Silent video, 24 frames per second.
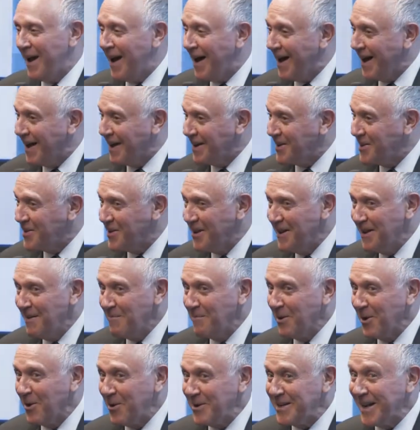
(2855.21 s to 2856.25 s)
eyes
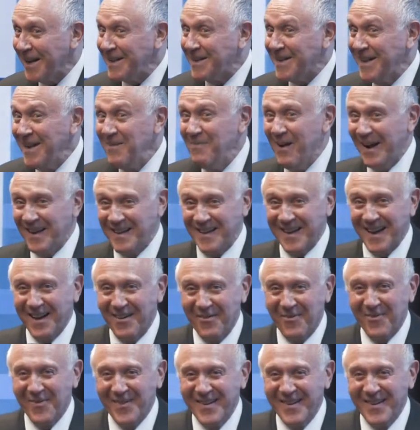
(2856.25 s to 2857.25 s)
because I'd see myself.